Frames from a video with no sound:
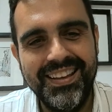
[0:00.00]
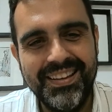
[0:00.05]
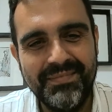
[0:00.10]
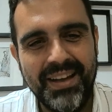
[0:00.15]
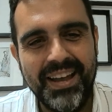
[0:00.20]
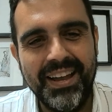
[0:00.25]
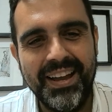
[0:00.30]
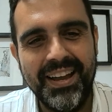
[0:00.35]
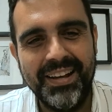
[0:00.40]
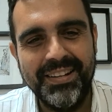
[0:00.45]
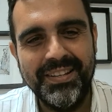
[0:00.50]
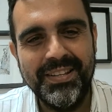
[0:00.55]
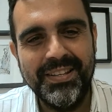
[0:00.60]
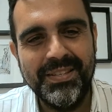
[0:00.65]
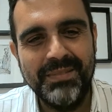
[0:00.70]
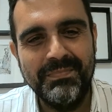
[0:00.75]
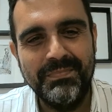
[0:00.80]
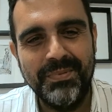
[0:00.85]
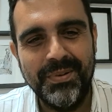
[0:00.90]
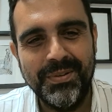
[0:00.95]
my heart is
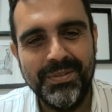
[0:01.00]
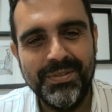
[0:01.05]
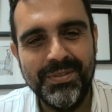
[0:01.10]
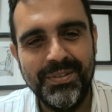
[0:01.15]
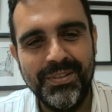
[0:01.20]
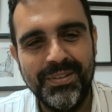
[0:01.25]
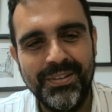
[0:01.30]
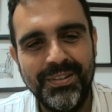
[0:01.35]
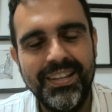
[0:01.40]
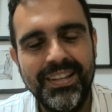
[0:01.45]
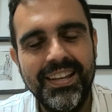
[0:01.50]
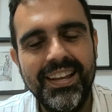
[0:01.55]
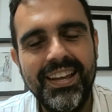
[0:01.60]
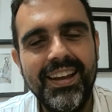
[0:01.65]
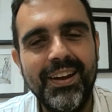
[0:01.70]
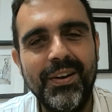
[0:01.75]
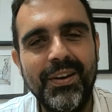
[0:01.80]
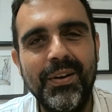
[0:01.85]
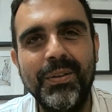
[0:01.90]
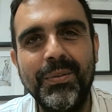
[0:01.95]
in Portugal
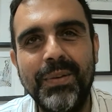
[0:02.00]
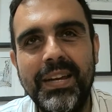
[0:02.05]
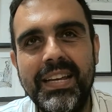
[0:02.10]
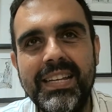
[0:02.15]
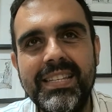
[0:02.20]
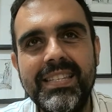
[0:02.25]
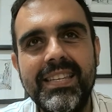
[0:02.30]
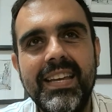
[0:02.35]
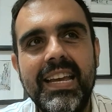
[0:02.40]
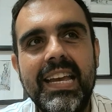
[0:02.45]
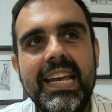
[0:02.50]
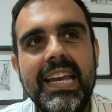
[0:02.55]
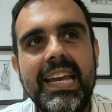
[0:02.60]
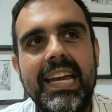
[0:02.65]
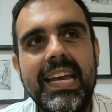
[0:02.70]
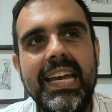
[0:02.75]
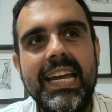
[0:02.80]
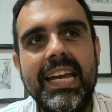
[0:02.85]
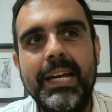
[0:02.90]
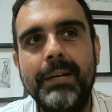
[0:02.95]
always.
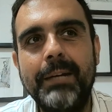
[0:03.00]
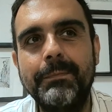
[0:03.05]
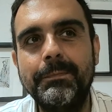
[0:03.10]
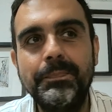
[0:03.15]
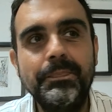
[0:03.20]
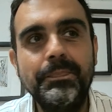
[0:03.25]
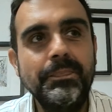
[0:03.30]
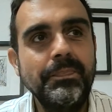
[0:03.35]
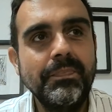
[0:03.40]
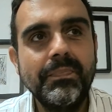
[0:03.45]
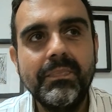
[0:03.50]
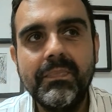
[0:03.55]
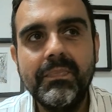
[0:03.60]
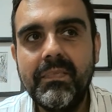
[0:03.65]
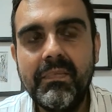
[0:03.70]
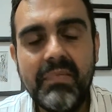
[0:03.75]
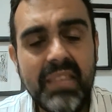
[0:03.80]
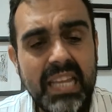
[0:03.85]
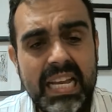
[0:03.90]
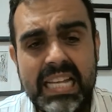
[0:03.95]
Um,
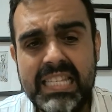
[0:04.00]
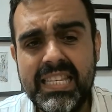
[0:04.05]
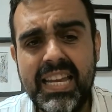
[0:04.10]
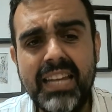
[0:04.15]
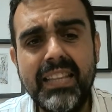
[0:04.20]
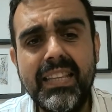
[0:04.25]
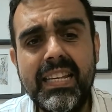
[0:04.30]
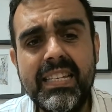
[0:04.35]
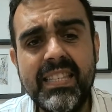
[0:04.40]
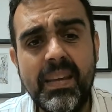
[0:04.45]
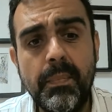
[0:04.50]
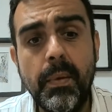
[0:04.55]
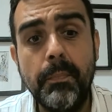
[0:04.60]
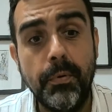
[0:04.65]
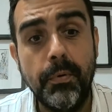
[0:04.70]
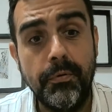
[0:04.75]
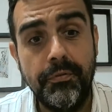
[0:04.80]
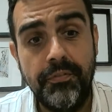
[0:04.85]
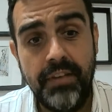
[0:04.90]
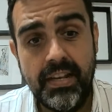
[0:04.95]
aside this, I'm a
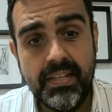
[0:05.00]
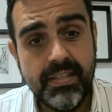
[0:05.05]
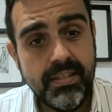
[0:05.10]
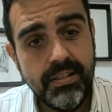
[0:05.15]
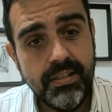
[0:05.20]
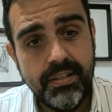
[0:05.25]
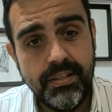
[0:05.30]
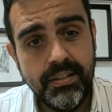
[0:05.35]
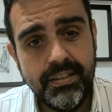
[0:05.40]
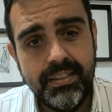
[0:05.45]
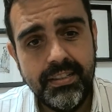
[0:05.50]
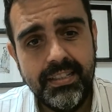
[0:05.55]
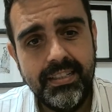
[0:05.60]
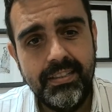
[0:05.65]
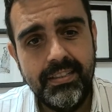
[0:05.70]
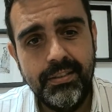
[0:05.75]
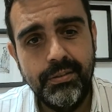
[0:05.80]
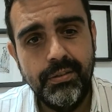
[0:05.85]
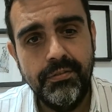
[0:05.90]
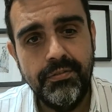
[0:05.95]
professor
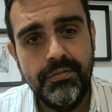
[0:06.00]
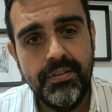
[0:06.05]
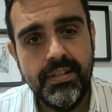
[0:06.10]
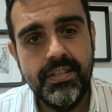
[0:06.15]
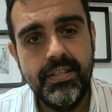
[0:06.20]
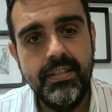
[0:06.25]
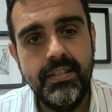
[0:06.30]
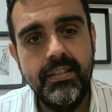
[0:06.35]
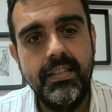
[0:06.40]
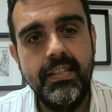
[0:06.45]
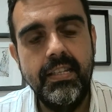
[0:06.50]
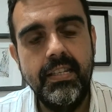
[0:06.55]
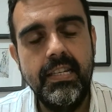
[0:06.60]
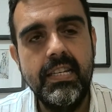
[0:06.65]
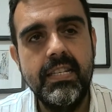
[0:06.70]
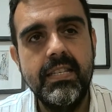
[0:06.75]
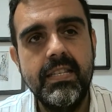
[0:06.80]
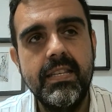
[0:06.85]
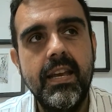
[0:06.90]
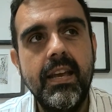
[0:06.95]
in
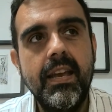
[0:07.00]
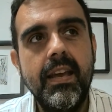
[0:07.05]
universities.